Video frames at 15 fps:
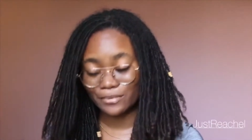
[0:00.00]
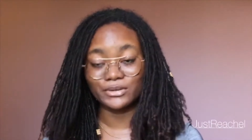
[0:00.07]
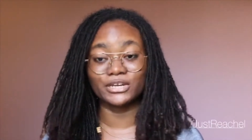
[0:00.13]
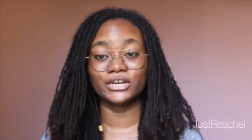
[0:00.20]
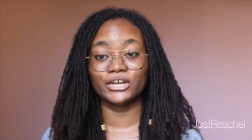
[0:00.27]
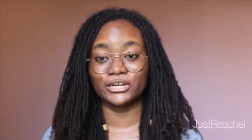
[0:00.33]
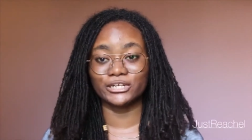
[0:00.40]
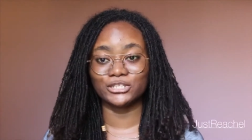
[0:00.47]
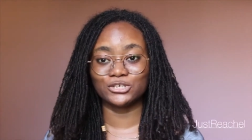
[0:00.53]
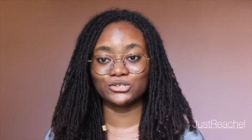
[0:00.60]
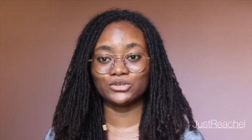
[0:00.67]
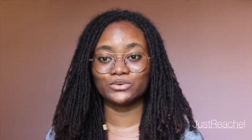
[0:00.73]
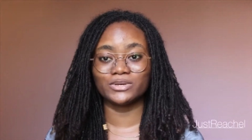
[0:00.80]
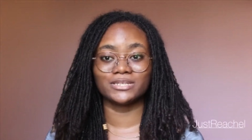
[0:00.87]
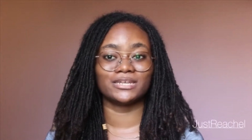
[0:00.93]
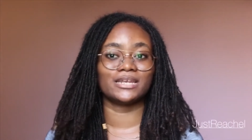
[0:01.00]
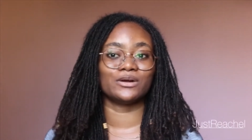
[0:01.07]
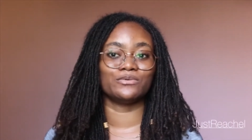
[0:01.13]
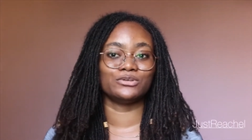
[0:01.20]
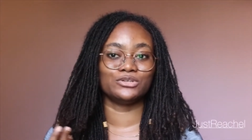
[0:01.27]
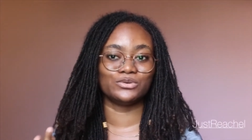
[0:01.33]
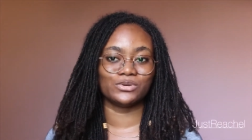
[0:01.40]
would learn to do it and I
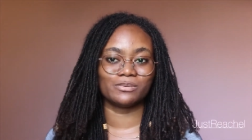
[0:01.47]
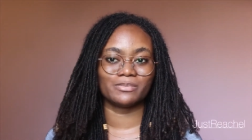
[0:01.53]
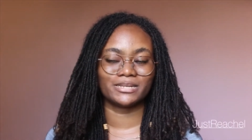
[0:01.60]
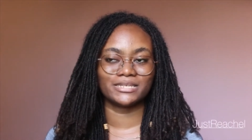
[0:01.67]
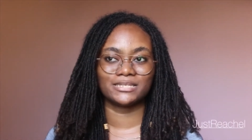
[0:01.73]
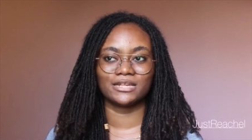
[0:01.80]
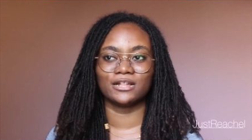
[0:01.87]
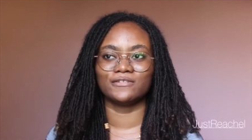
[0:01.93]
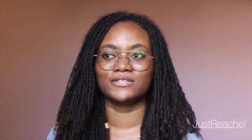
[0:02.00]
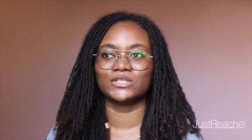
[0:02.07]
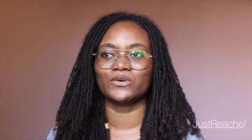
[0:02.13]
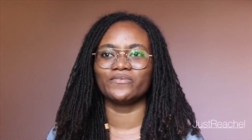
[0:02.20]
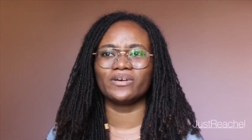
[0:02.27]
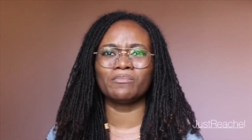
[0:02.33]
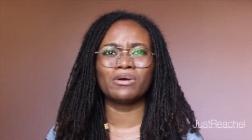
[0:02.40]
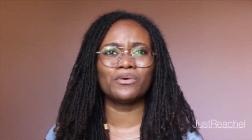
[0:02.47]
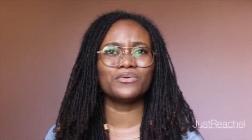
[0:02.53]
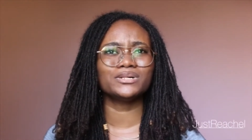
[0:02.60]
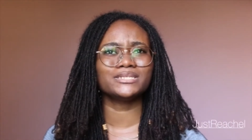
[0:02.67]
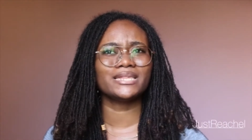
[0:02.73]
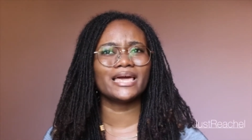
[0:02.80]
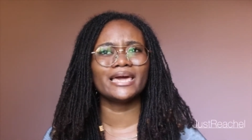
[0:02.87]
would do it myself. So from I
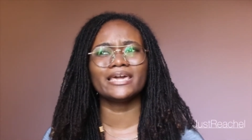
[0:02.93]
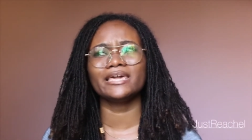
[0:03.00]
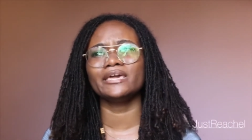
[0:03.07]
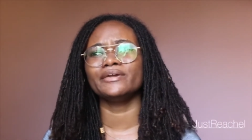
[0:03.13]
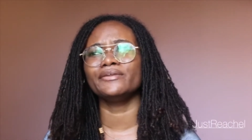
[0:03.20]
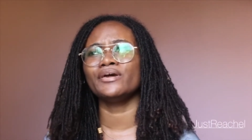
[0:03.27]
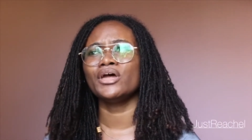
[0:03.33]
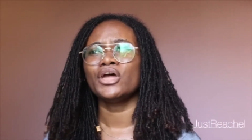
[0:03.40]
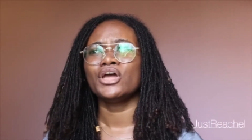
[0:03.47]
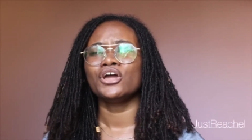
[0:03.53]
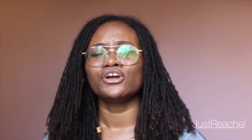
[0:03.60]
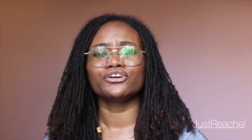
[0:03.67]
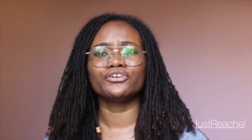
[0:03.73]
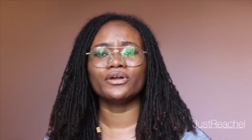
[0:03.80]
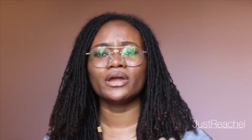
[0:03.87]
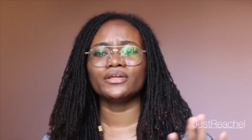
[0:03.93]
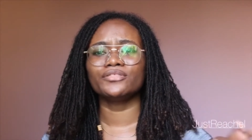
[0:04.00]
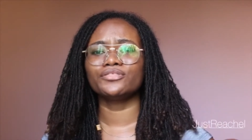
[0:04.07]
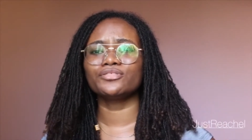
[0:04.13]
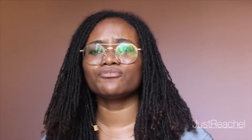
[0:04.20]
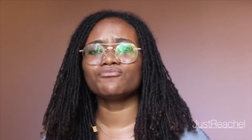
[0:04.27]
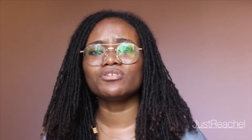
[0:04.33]
was like in grade
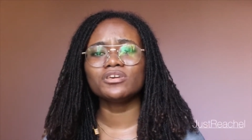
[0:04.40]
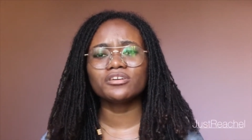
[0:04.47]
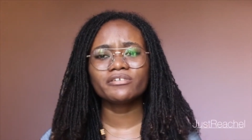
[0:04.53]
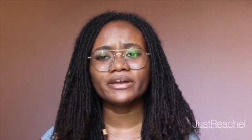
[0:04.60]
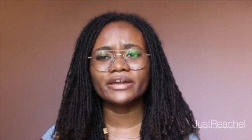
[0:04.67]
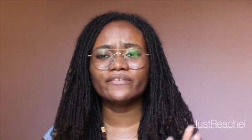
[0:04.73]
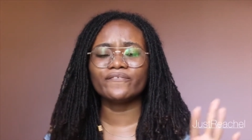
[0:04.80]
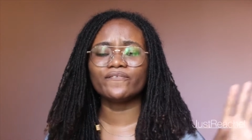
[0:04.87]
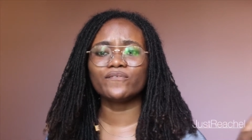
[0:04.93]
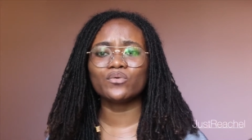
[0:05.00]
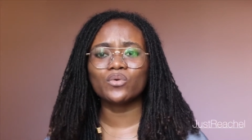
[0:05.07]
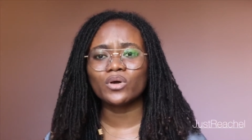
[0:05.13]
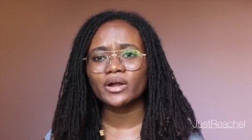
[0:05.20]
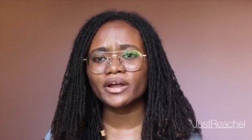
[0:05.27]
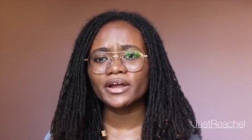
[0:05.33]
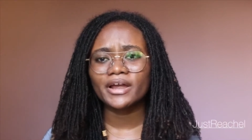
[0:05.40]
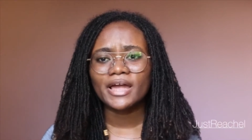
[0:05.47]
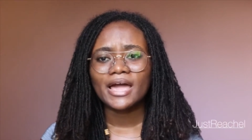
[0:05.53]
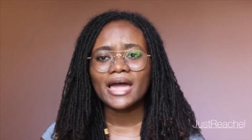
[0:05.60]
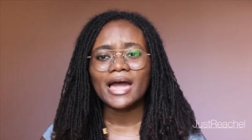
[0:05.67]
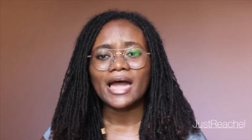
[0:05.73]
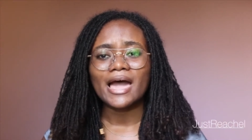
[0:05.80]
3, grade 4,
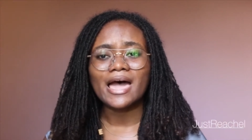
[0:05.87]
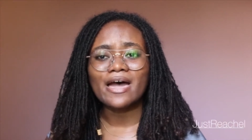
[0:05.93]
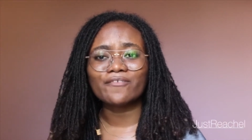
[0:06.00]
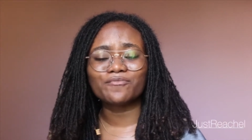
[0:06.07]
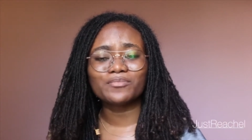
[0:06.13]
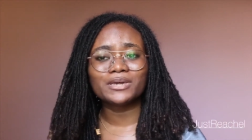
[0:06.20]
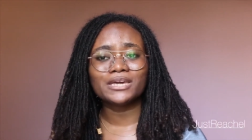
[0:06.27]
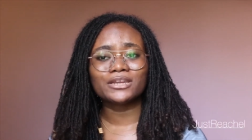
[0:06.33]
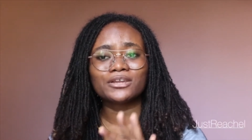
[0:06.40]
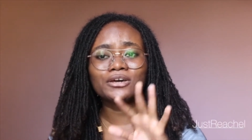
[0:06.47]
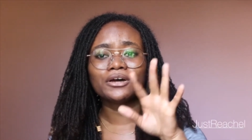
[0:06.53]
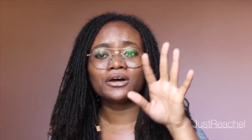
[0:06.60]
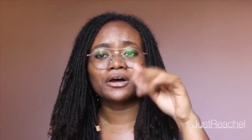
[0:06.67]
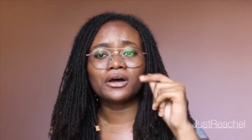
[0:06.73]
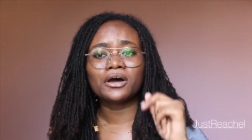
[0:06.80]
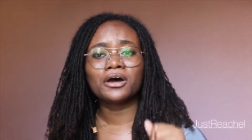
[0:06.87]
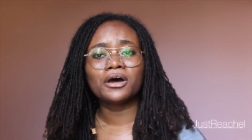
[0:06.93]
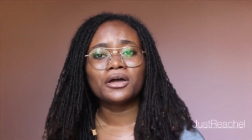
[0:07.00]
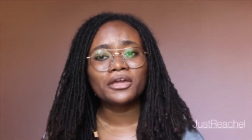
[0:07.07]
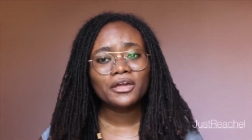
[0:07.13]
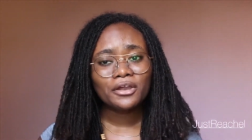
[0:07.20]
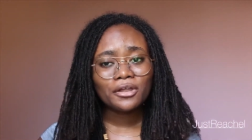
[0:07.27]
I've been,
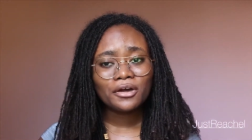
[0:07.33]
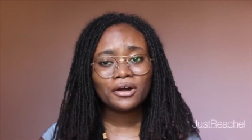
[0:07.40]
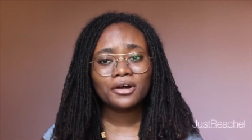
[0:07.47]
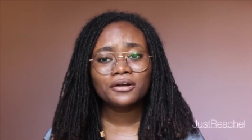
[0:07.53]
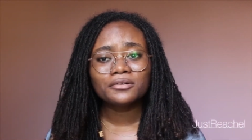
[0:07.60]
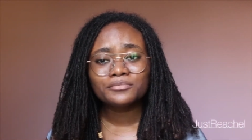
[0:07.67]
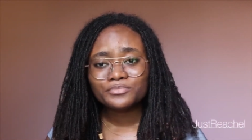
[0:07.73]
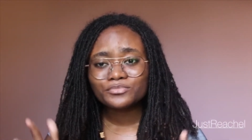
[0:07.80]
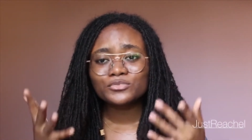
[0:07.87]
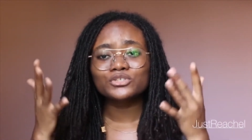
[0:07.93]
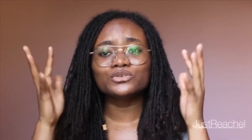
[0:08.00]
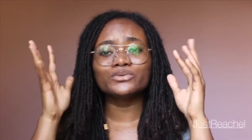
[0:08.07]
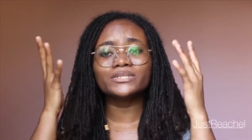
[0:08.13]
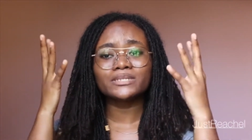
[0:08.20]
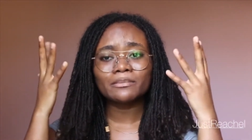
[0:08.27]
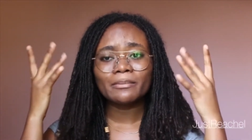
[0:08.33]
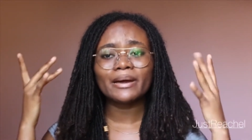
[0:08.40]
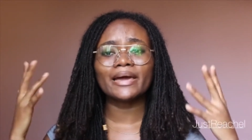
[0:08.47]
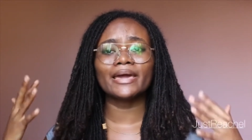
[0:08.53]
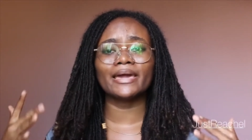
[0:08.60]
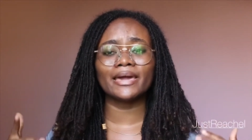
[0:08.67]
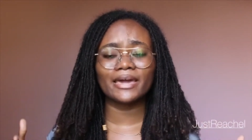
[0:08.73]
you know, using my
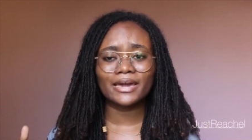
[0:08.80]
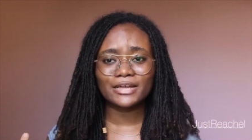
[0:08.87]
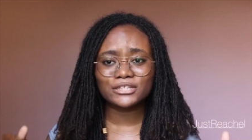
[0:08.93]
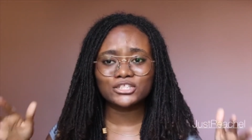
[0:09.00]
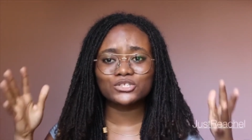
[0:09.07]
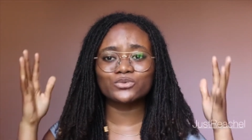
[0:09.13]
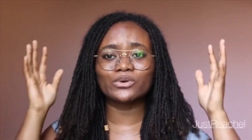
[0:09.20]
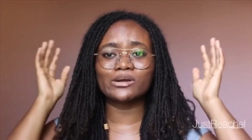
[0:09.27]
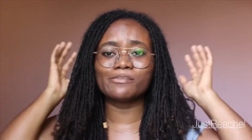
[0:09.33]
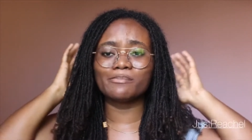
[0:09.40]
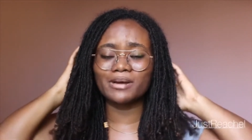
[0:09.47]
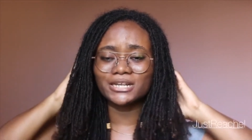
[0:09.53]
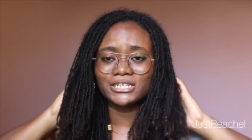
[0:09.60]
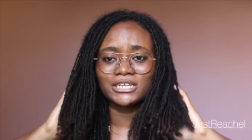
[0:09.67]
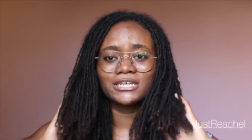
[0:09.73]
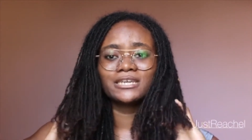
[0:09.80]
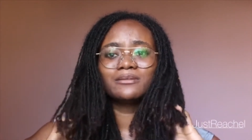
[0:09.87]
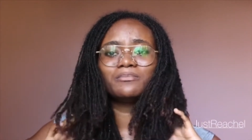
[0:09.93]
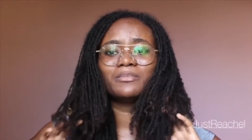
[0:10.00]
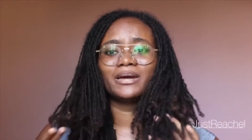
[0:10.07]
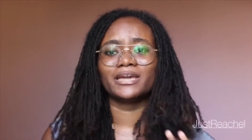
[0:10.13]
hands to work magic in my